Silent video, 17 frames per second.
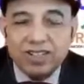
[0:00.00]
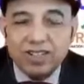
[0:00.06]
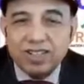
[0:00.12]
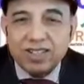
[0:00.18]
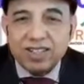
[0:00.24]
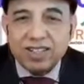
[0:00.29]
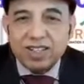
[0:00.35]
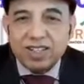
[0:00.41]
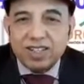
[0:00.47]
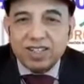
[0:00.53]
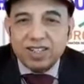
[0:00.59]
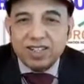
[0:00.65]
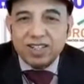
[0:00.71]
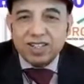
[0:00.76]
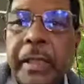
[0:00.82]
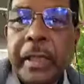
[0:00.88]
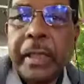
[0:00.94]
Yes,
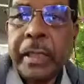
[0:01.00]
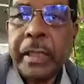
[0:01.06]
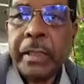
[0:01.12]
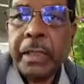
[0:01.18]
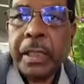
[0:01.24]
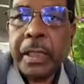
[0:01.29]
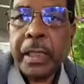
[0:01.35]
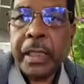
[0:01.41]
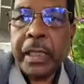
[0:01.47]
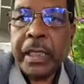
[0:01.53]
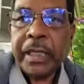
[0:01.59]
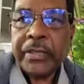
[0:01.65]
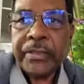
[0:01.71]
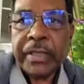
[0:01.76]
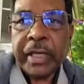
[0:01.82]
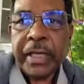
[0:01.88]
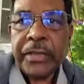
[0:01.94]
in 13
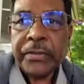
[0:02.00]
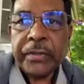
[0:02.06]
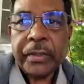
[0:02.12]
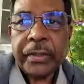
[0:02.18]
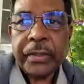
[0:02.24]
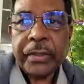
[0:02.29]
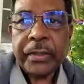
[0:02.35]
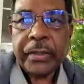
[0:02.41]
states, they have